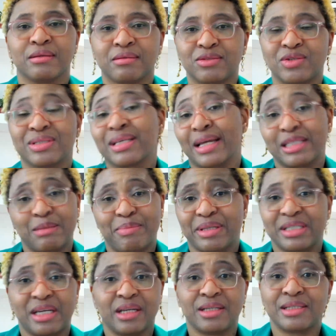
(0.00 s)
just get a
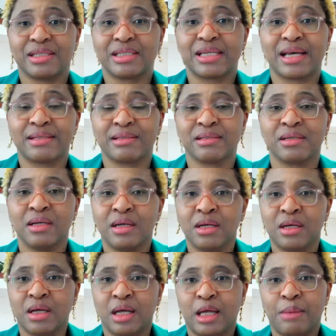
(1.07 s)
paternity test
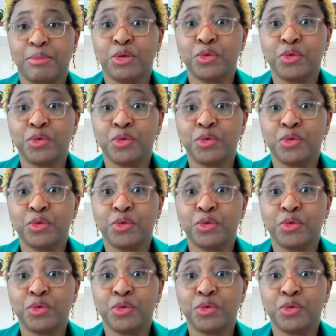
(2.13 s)
um,